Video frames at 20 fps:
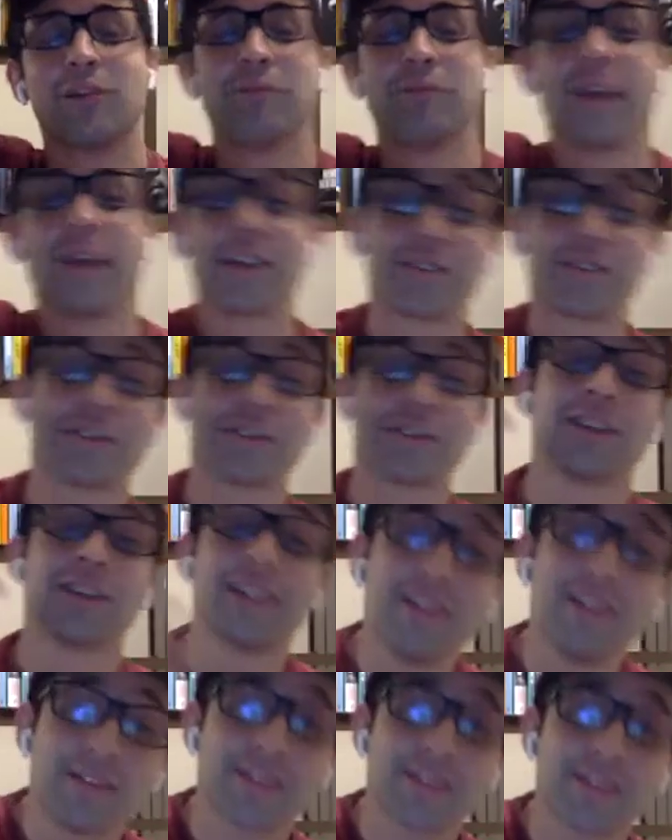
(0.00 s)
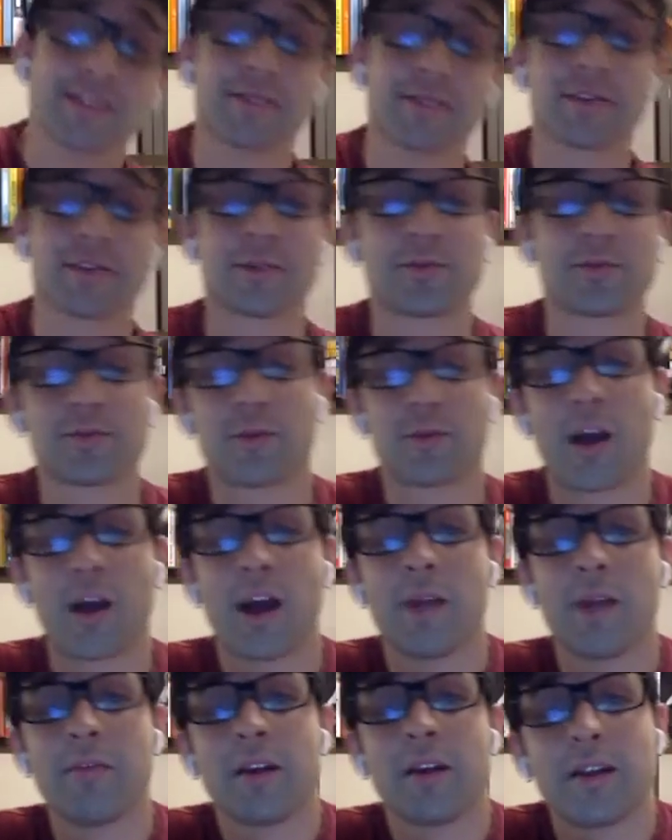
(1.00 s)
Make sure to leave us a
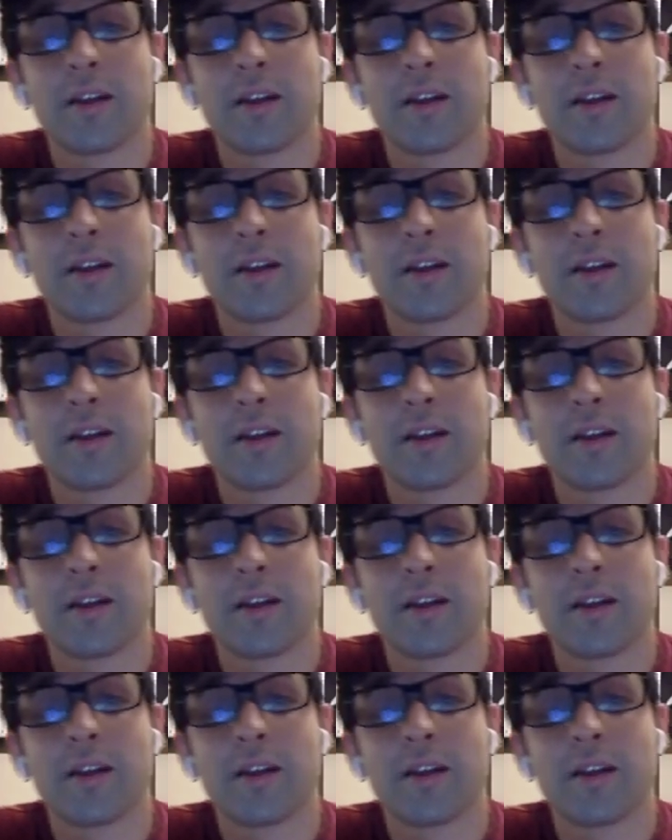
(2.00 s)
subscribe.